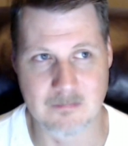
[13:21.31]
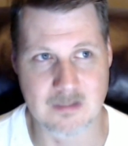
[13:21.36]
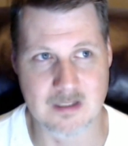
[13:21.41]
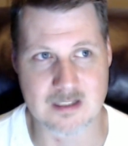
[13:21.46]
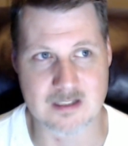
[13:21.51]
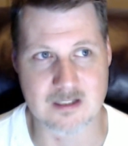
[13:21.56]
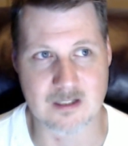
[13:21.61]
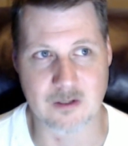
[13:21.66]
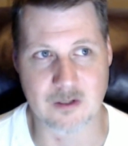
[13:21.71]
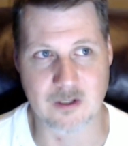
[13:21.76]

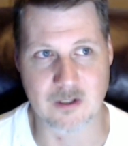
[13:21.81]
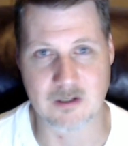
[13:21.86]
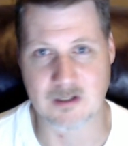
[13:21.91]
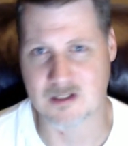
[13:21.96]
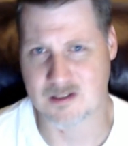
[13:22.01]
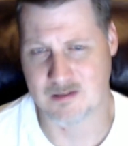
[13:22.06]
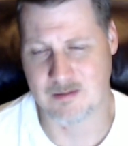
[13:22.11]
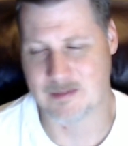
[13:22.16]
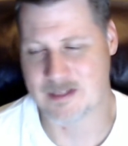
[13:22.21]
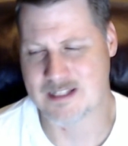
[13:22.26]
is no good.
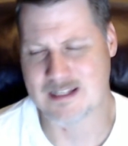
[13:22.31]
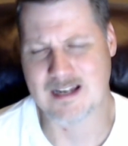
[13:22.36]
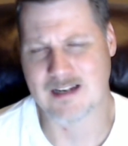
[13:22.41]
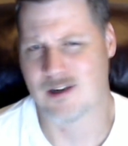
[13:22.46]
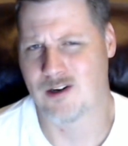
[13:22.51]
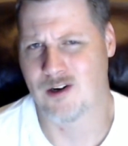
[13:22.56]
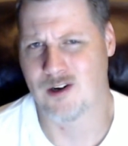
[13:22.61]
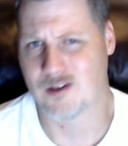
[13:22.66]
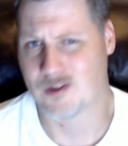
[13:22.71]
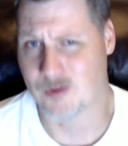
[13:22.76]
Because, it's not
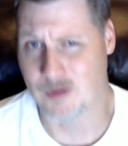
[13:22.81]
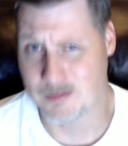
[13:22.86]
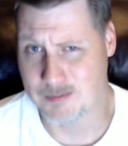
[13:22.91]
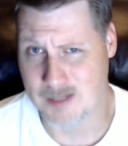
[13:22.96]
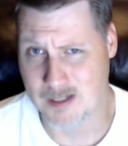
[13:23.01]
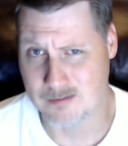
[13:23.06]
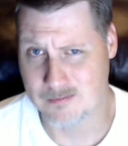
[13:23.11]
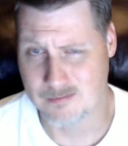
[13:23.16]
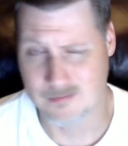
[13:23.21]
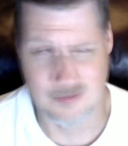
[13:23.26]
going to hurt
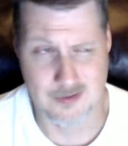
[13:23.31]
crypto.